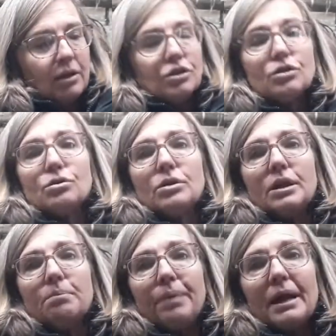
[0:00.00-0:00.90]
to
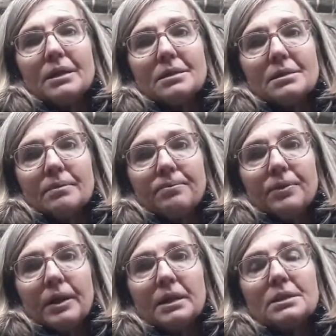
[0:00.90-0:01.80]
the base,
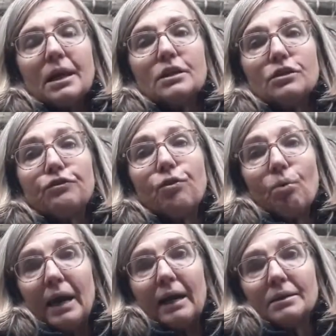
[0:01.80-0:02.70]
it's going to
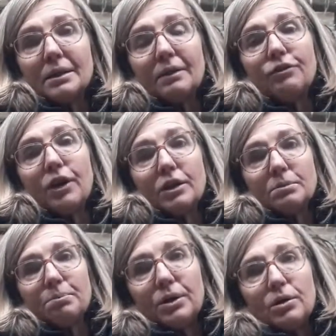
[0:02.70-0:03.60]
fall out. And if you're going to
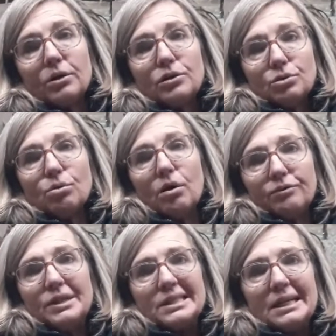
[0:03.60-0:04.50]
it on a door,
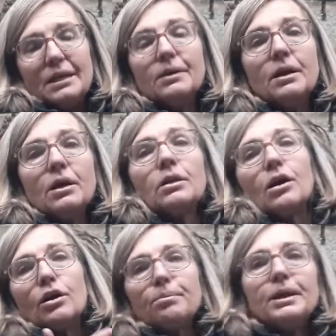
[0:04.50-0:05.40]
obviously
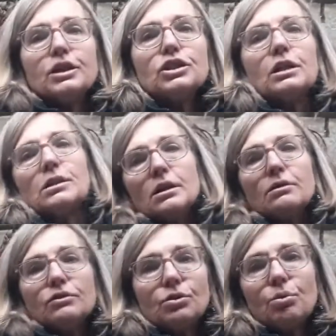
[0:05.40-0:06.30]
the opening,
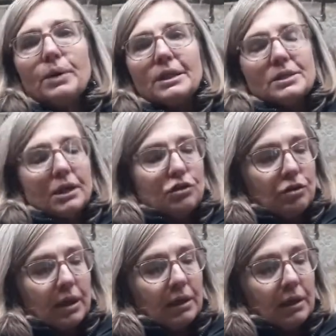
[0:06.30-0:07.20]
shutting the door, etc.